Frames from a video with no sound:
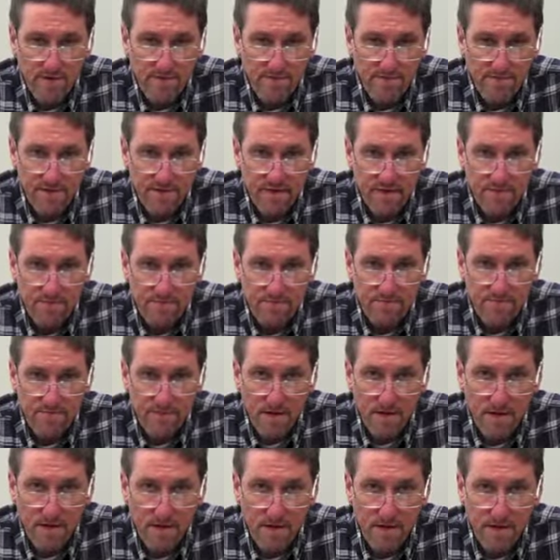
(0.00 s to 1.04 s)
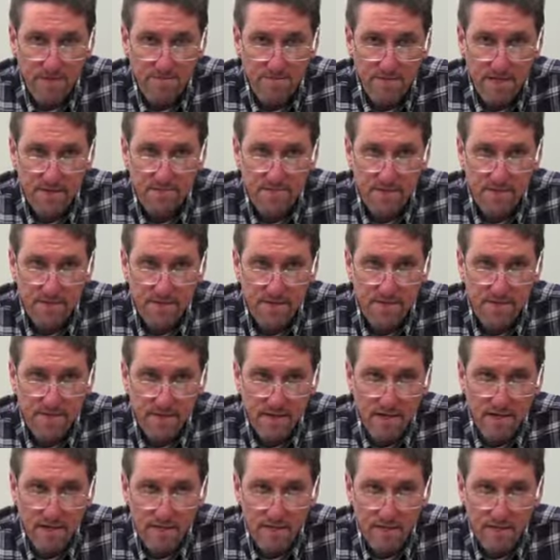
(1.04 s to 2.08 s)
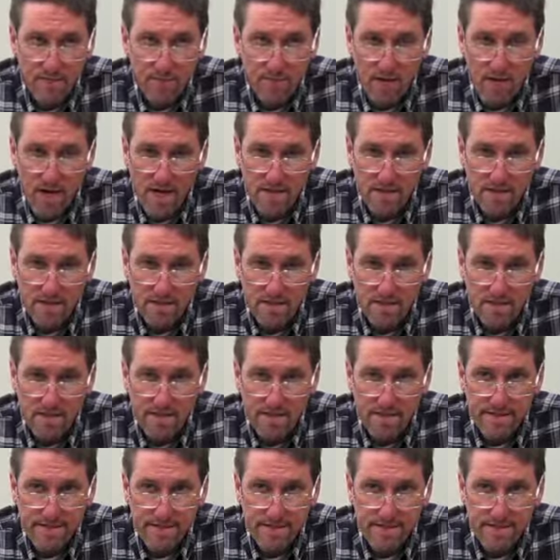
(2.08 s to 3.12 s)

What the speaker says: They're very deeply and brightly